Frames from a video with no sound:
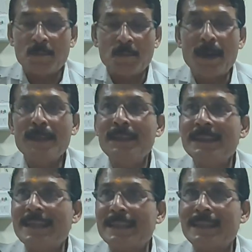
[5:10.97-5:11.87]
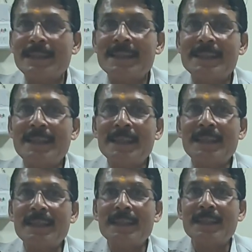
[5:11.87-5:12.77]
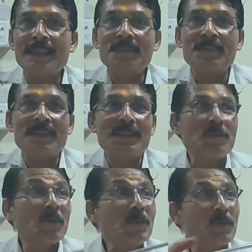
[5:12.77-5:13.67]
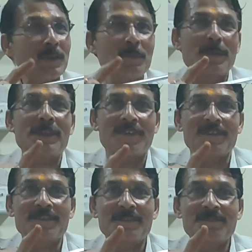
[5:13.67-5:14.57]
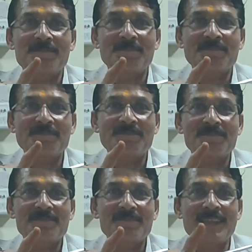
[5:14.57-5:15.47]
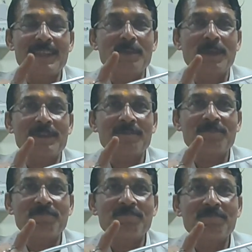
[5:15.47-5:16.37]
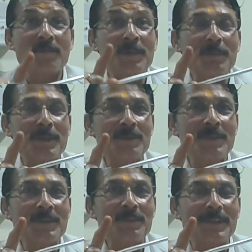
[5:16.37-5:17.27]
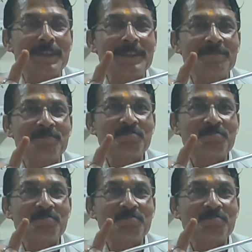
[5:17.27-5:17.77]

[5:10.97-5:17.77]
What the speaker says: One technique is that lateral exposure, you go through the muscle. That is what? What muscle you are splitting?